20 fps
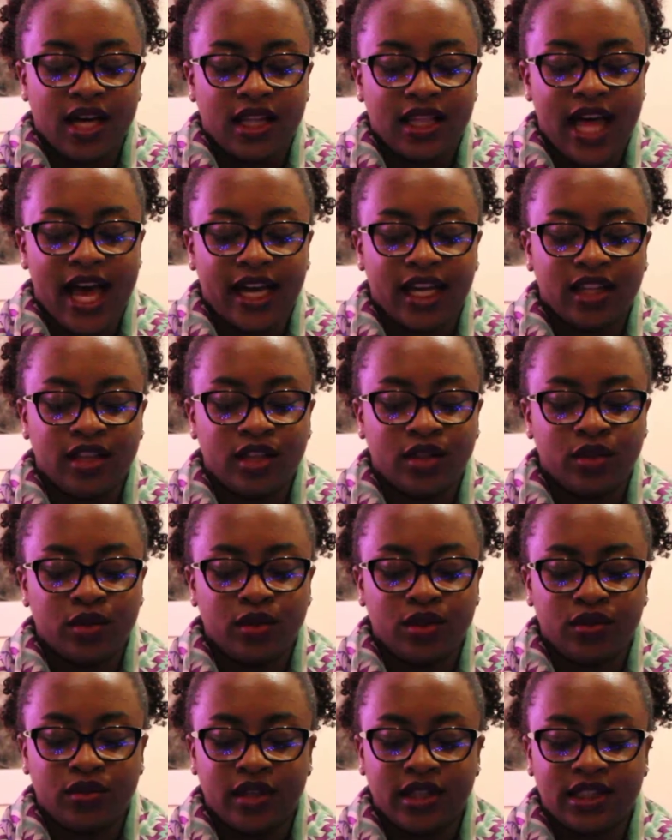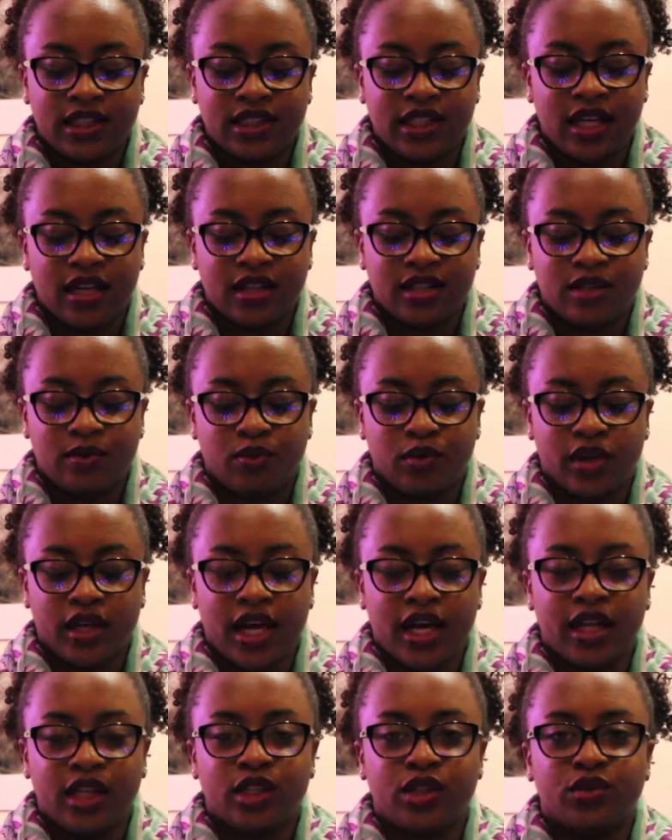lacking the nutrients needed to bring
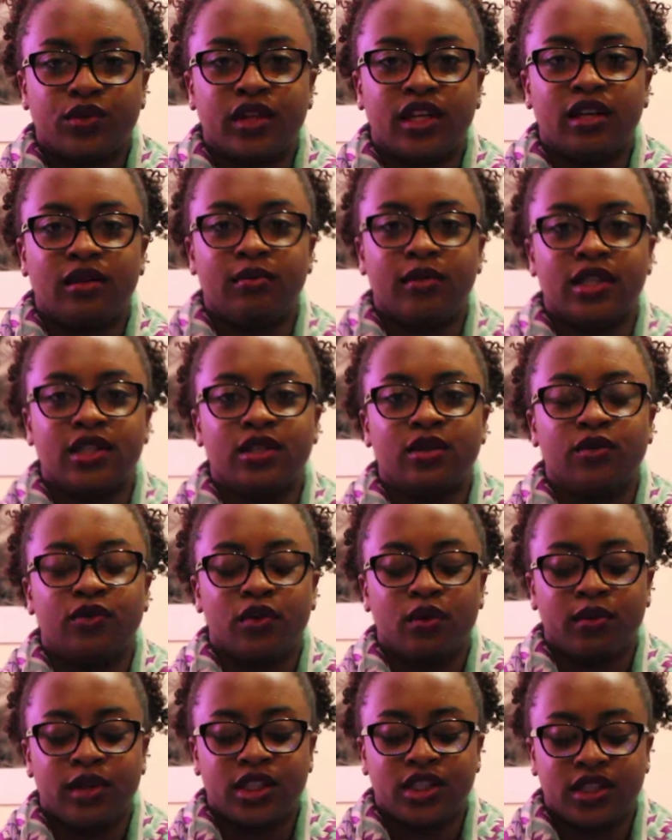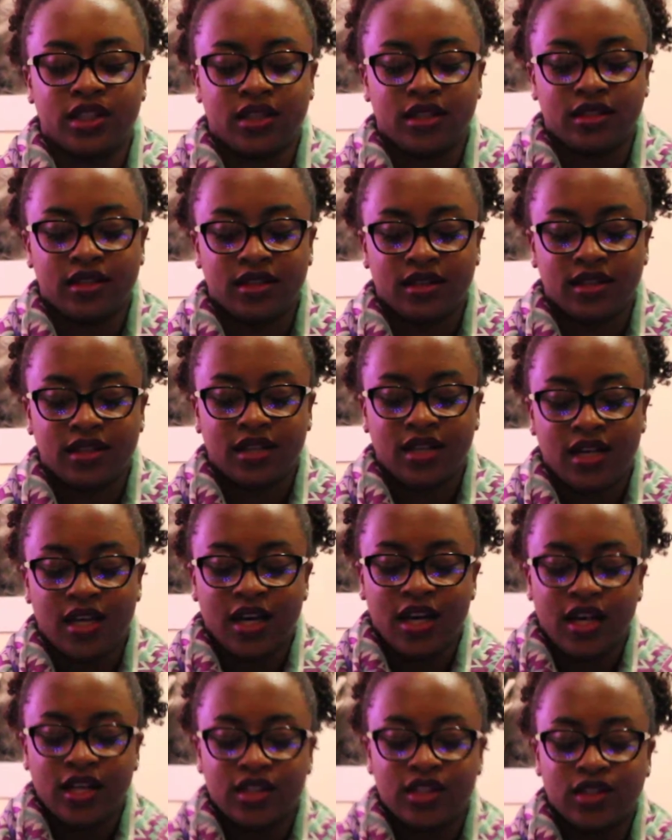any dream into fruition.
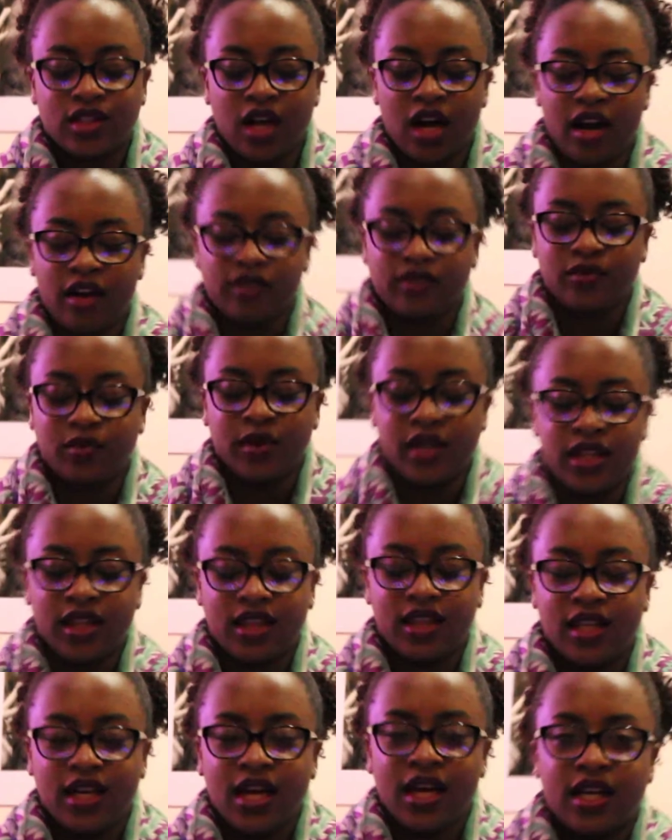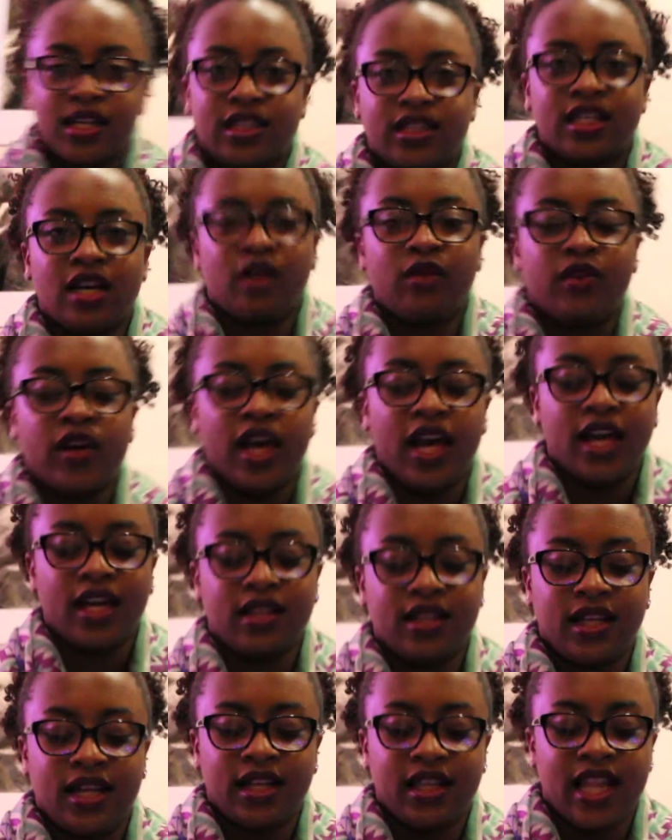Starved with
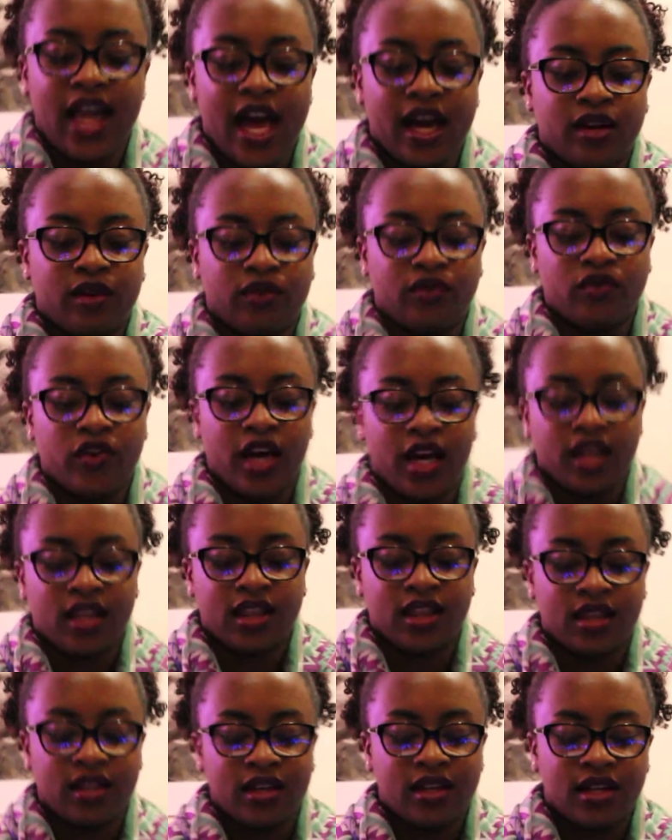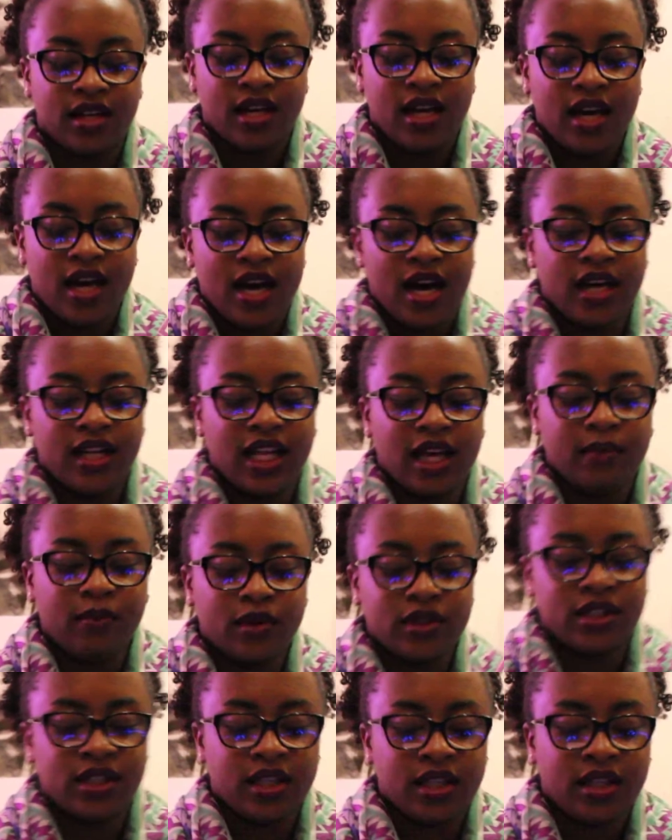self-hate and lack of faith,
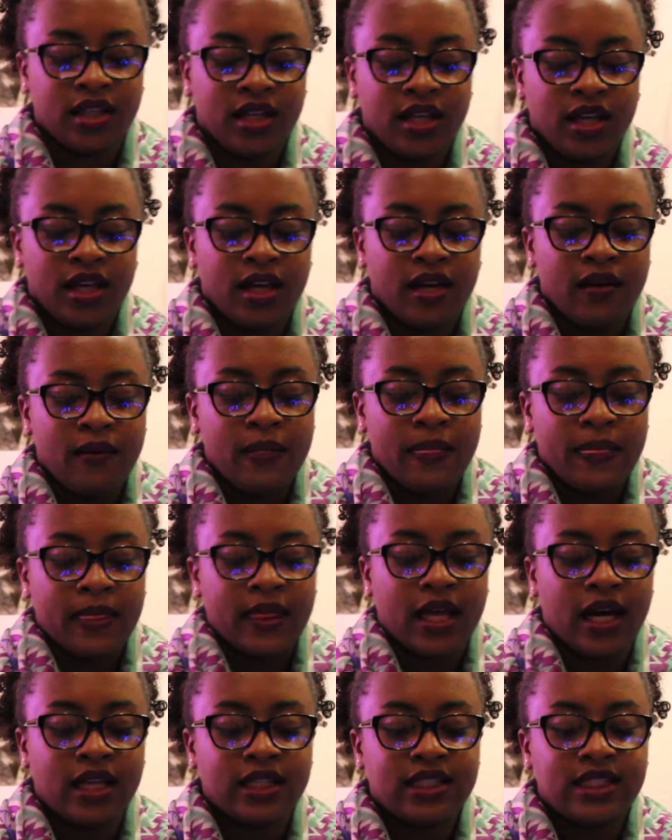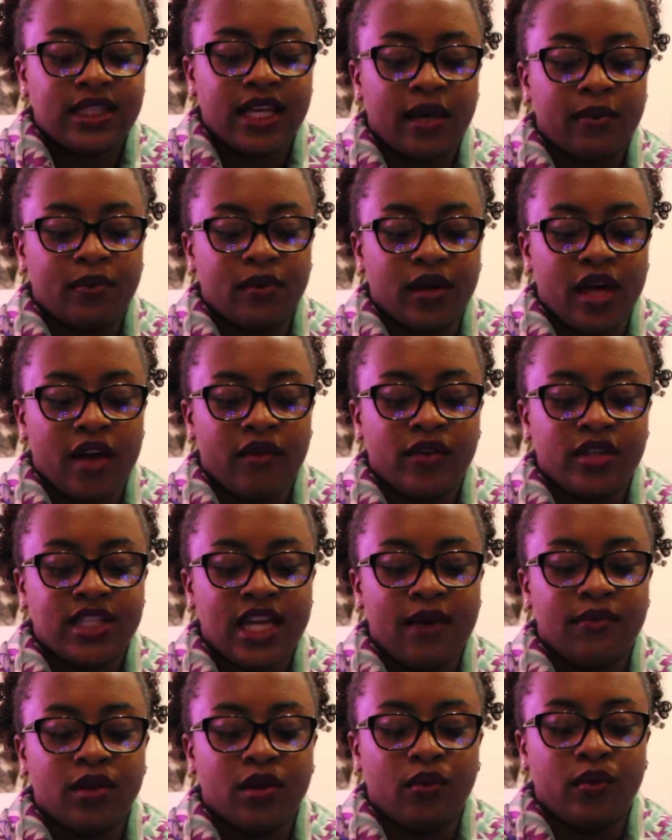unable to, unstable. Every
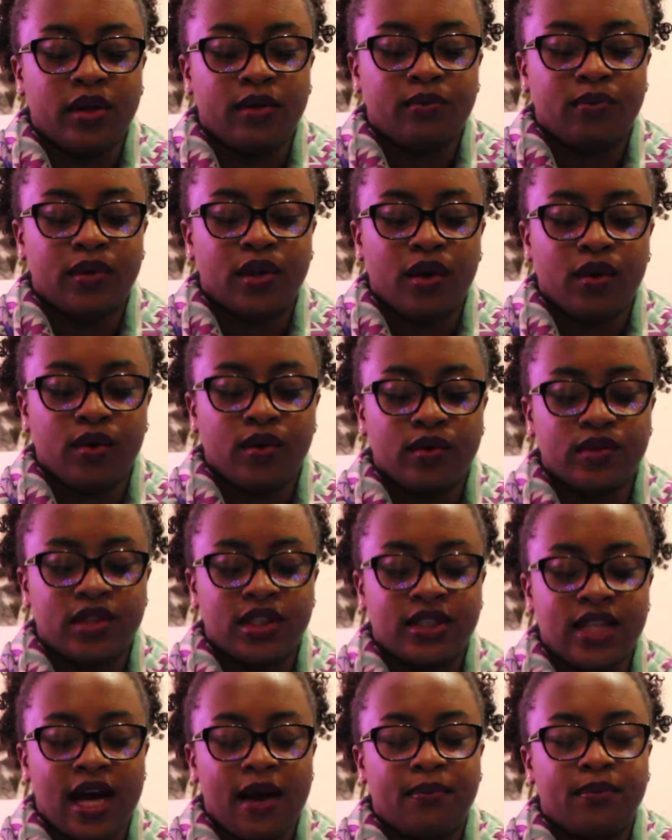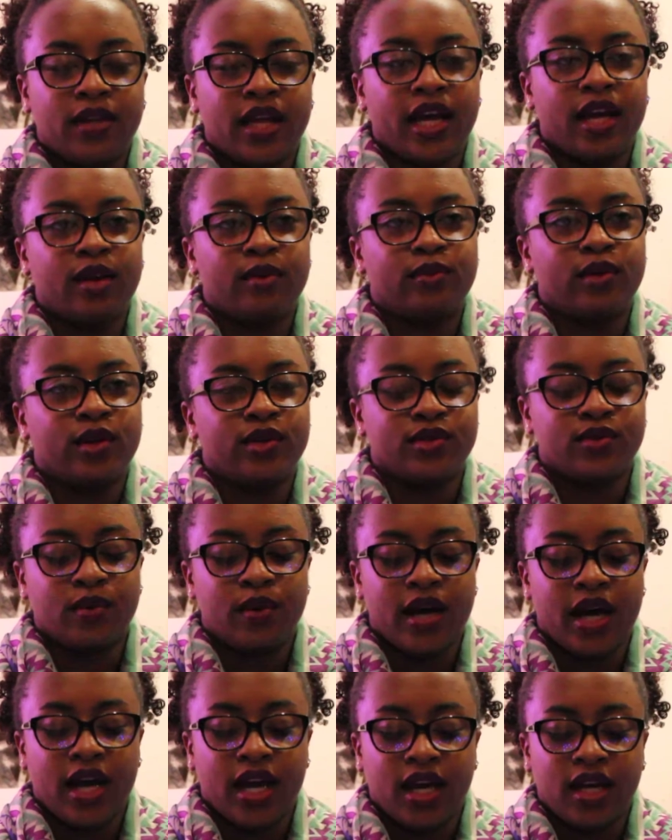time the wind blows, the top layer blows
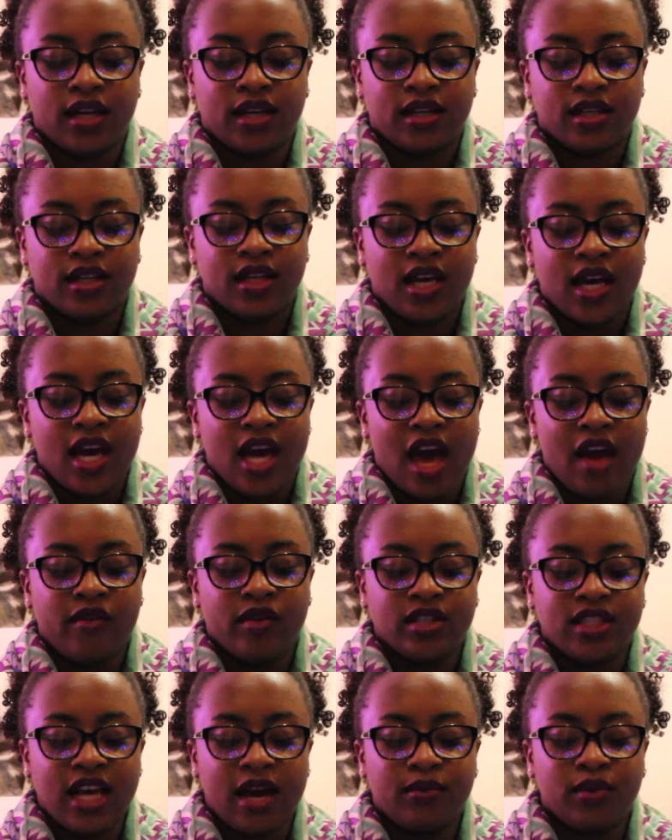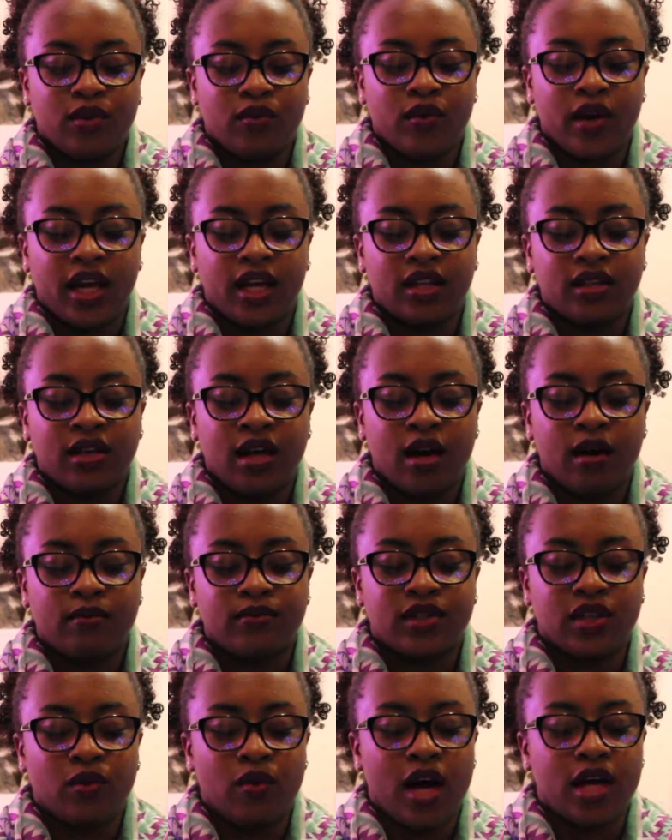away. Every time the rain
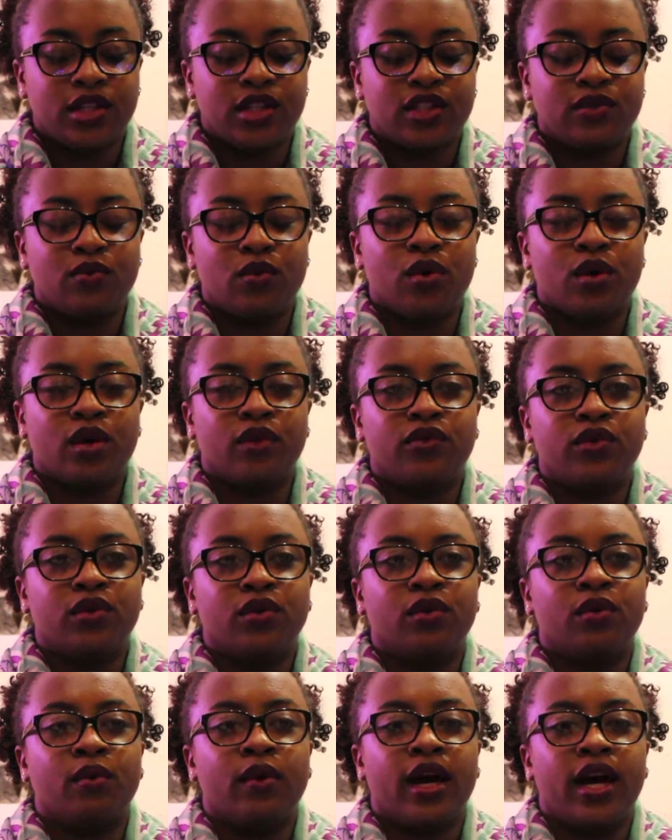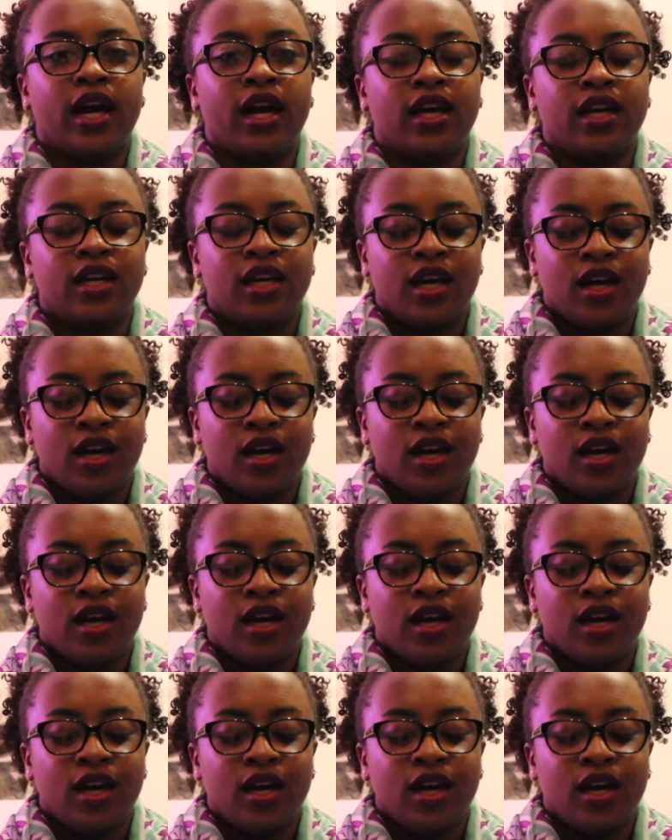comes, it washes more of you away.